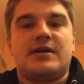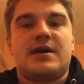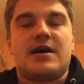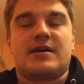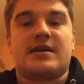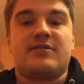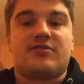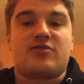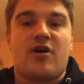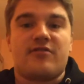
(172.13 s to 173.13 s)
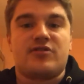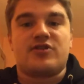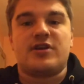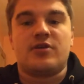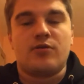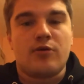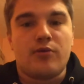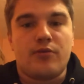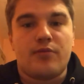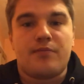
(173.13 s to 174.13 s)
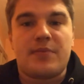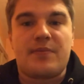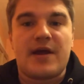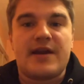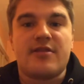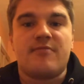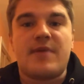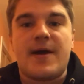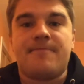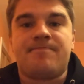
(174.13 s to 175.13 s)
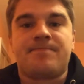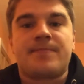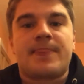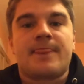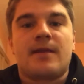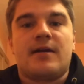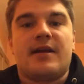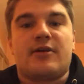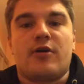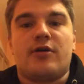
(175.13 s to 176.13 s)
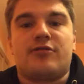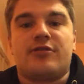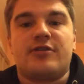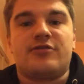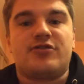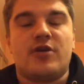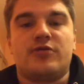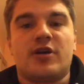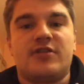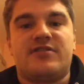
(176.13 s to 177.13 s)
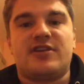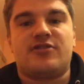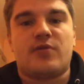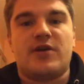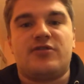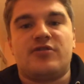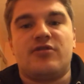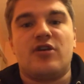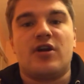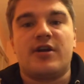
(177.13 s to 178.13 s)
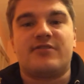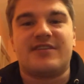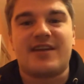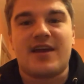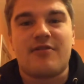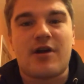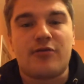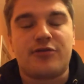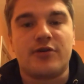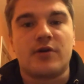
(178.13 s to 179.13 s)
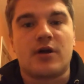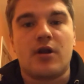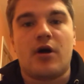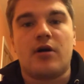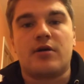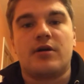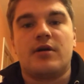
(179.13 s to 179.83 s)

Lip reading: against Coventry, who will be playing at the Mem. And going on to the Joe Dunne situation earlier today around 2 o'clock,